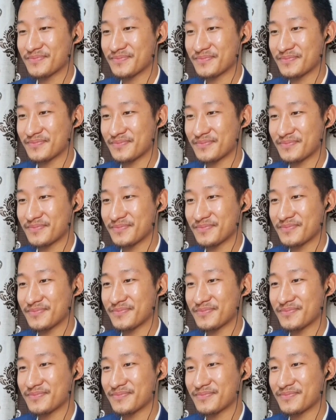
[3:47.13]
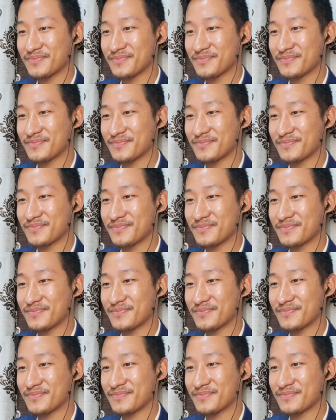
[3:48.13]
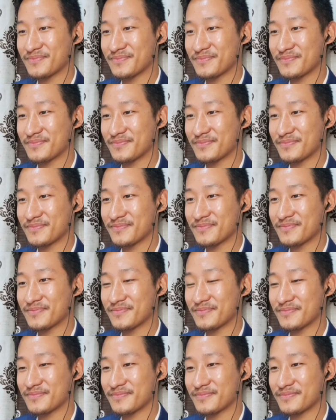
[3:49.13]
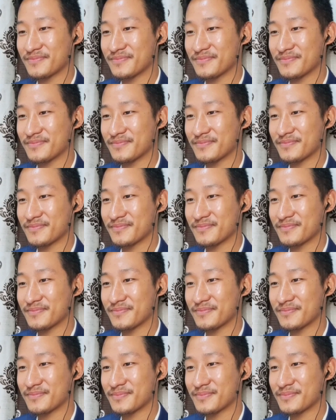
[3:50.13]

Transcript: (silent)